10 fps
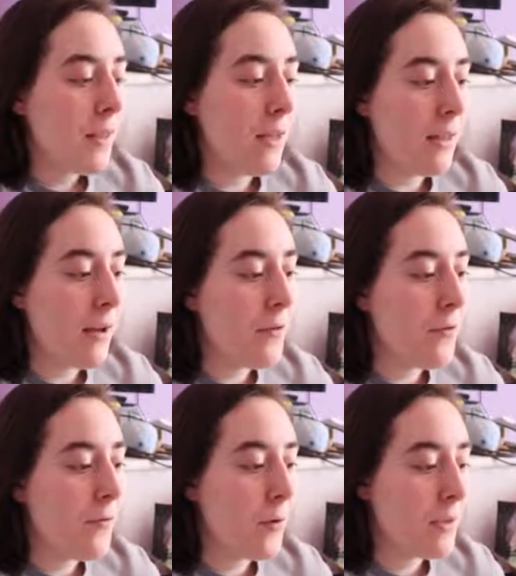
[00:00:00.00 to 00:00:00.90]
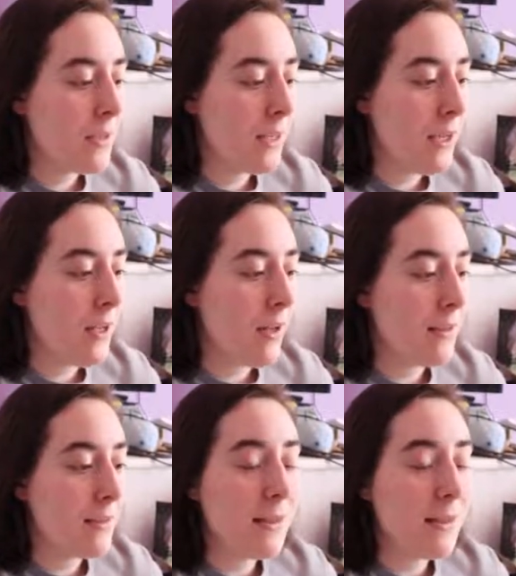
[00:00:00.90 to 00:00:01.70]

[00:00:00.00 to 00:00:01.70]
a level 4 skill on